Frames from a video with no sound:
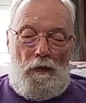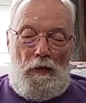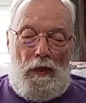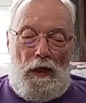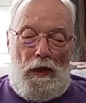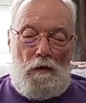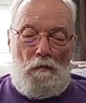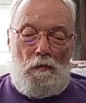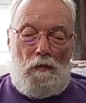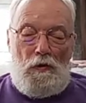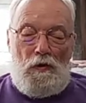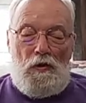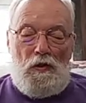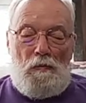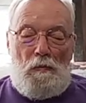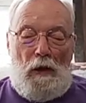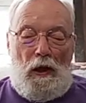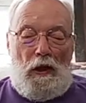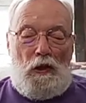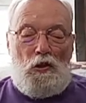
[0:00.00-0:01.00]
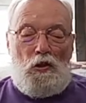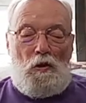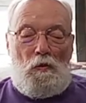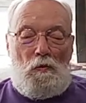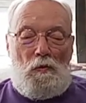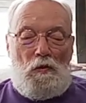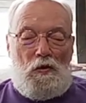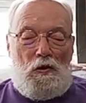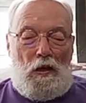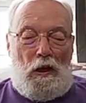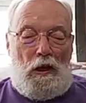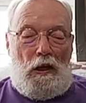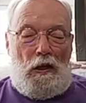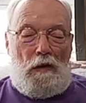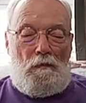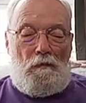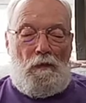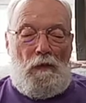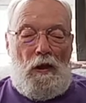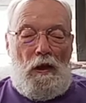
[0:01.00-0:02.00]
Then when Sebastian was
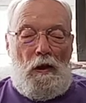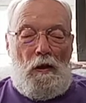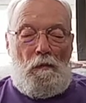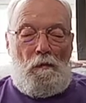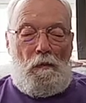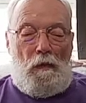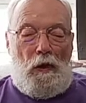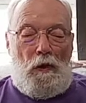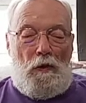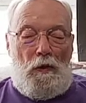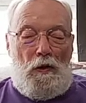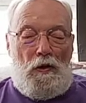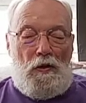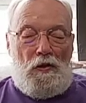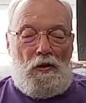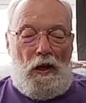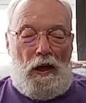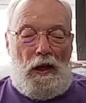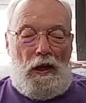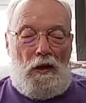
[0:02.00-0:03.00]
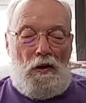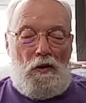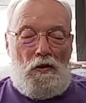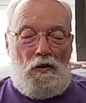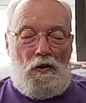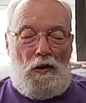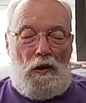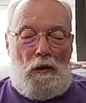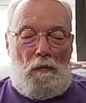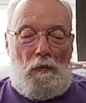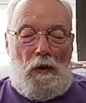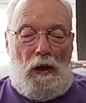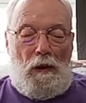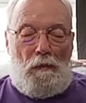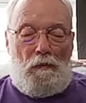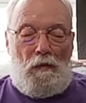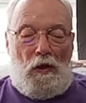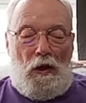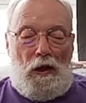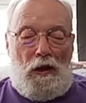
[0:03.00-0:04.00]
eight, mother decided to get
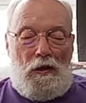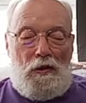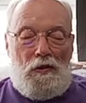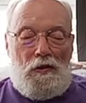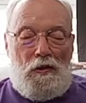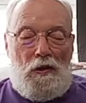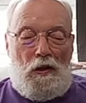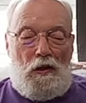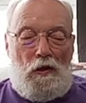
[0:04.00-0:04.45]
baptized.